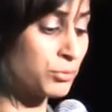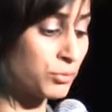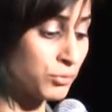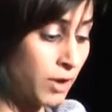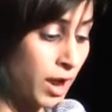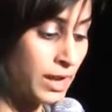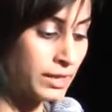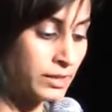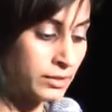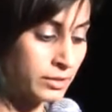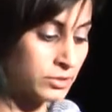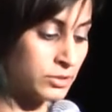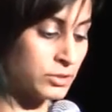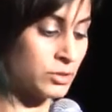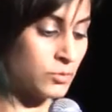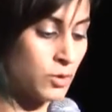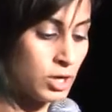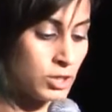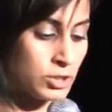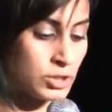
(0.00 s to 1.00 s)
Prior
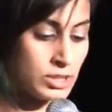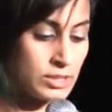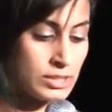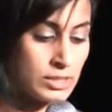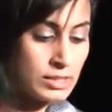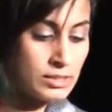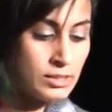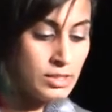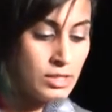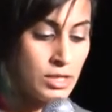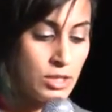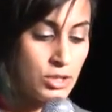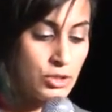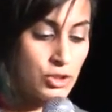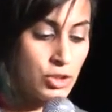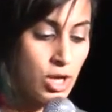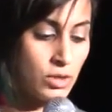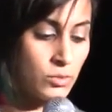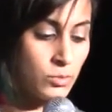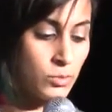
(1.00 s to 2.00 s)
to Washington,
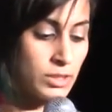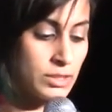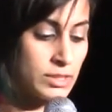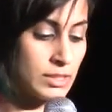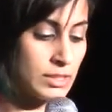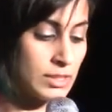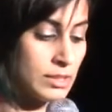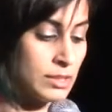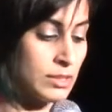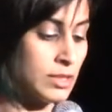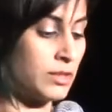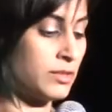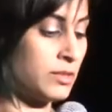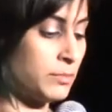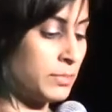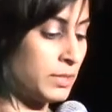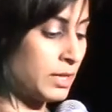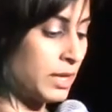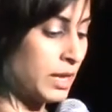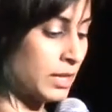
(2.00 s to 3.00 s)
John worked in the
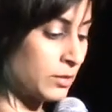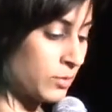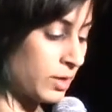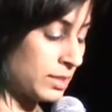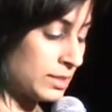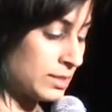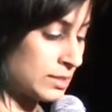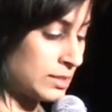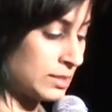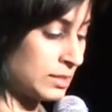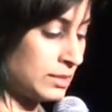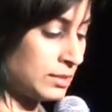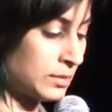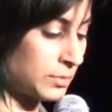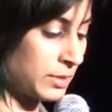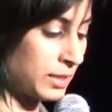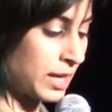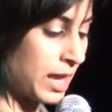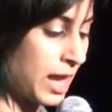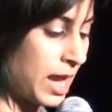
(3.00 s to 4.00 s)
big NYC, the
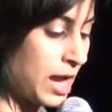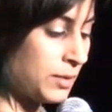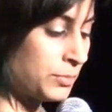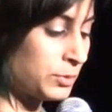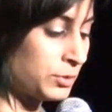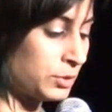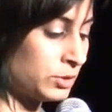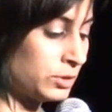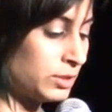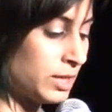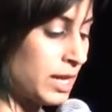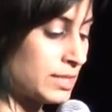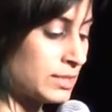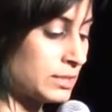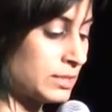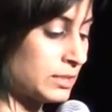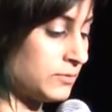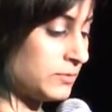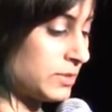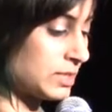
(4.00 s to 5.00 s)
Big Apple, as
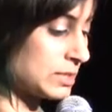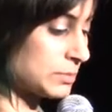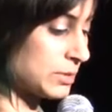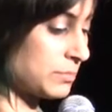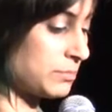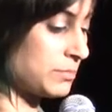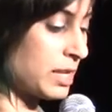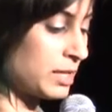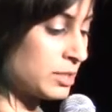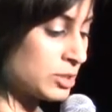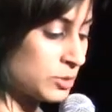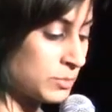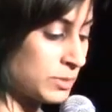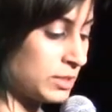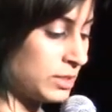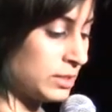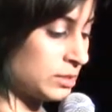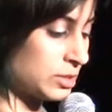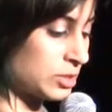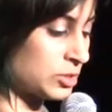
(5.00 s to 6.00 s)
an investment
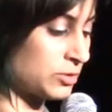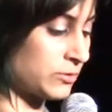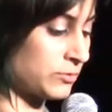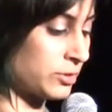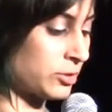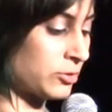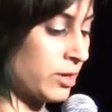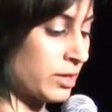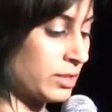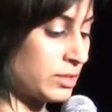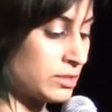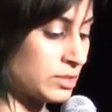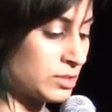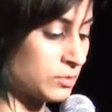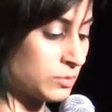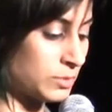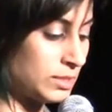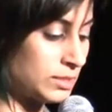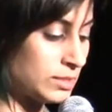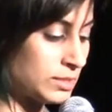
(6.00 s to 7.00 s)
management industry for Credit
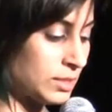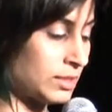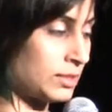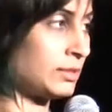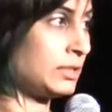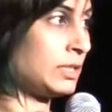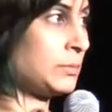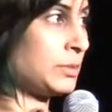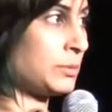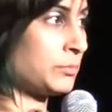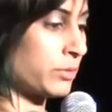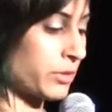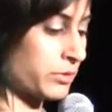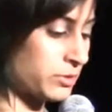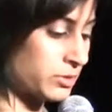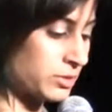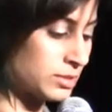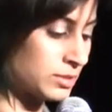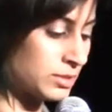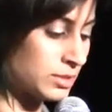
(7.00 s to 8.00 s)
Suisse and Lehman
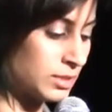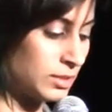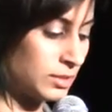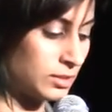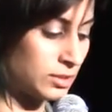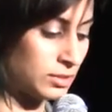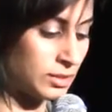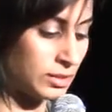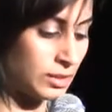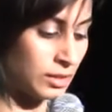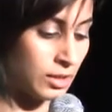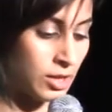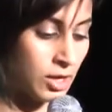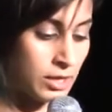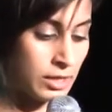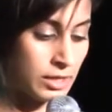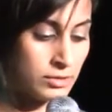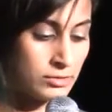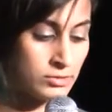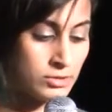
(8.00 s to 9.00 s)
Brothers, good thing he
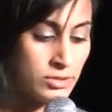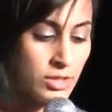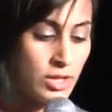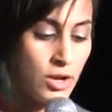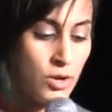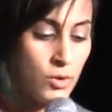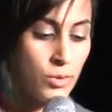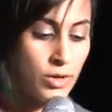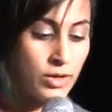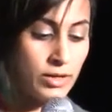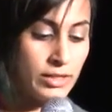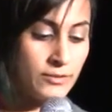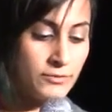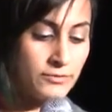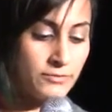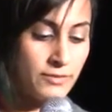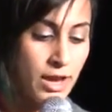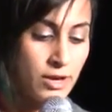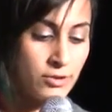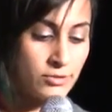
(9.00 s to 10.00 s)
got out, where he
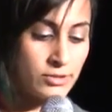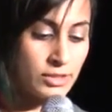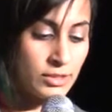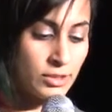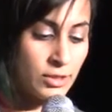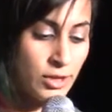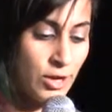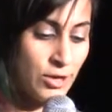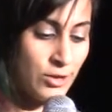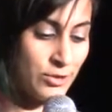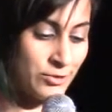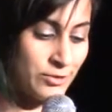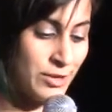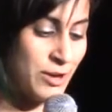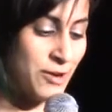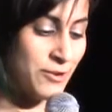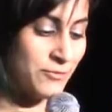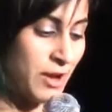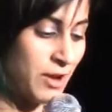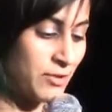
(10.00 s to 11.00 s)
founded
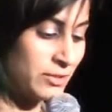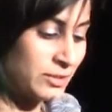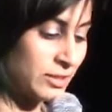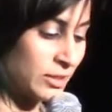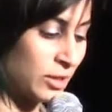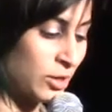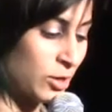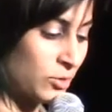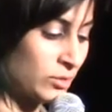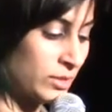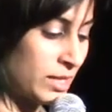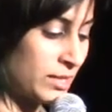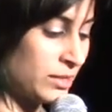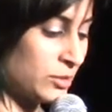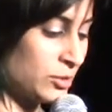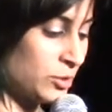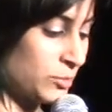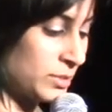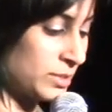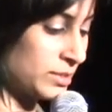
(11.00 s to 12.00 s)
and co-led
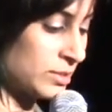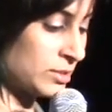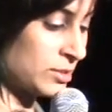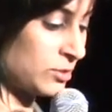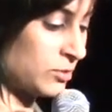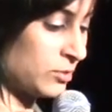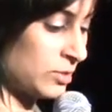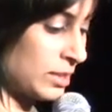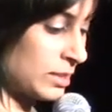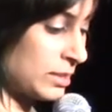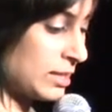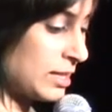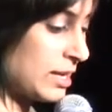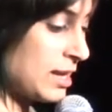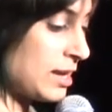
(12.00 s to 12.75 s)
a new business unit.